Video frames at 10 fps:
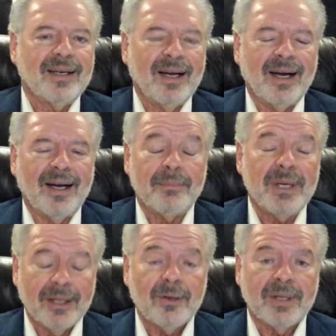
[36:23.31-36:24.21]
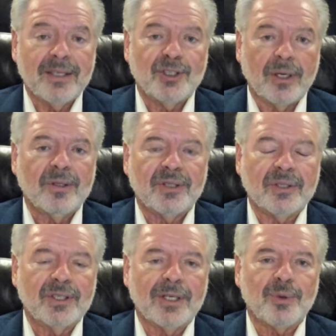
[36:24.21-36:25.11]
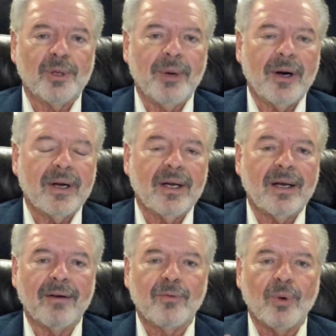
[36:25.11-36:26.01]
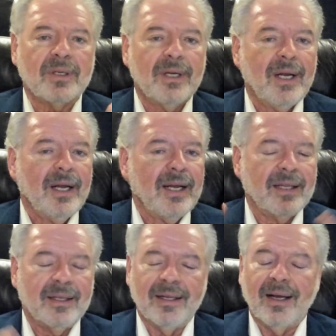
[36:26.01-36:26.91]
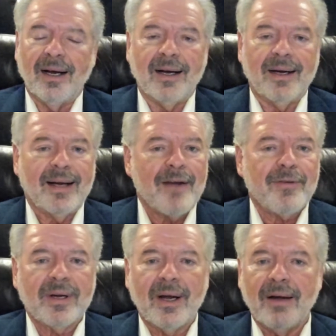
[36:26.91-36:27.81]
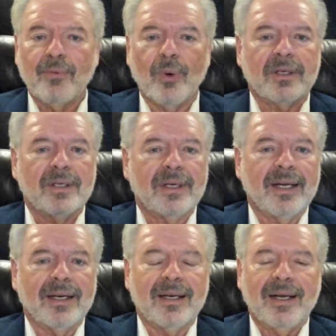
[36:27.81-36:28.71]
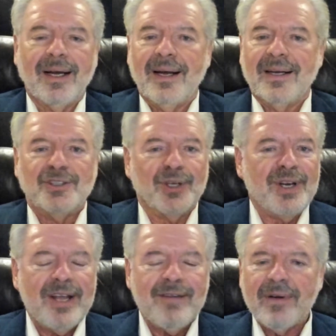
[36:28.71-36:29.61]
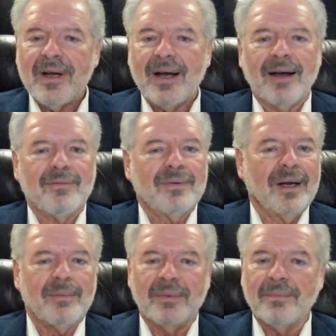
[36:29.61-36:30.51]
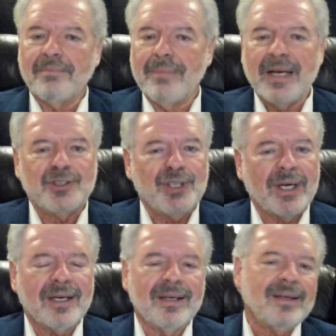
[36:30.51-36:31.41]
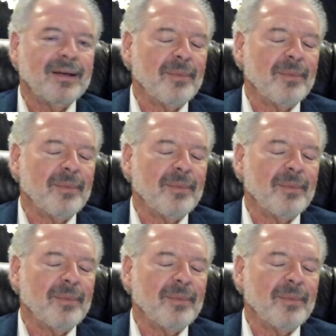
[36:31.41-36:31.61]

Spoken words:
literally in jungles in Central America. I've worked in Africa. I've worked in Geneva, Beijing.